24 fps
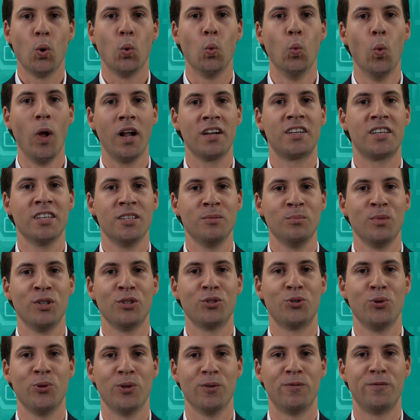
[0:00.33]
Welcome
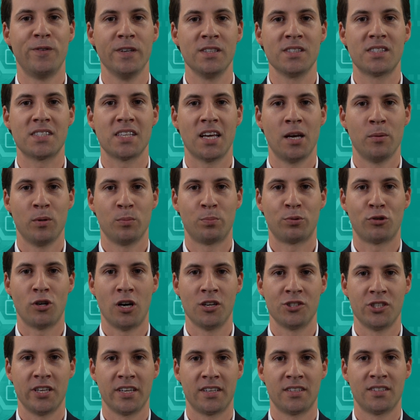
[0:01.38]
to the FinCyber
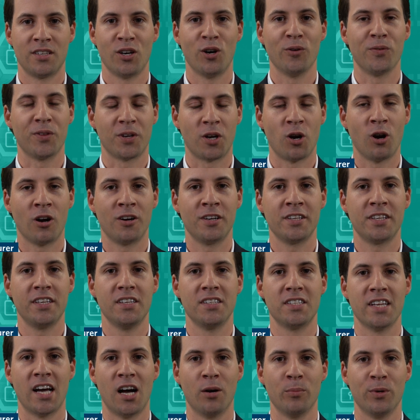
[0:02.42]
project of the Carnegie
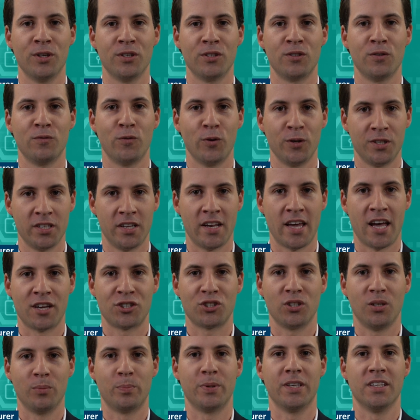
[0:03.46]
Endowment for
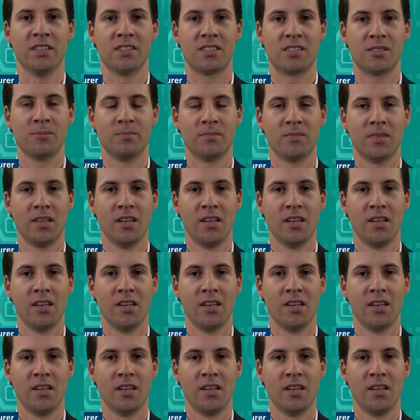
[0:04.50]
International Peace.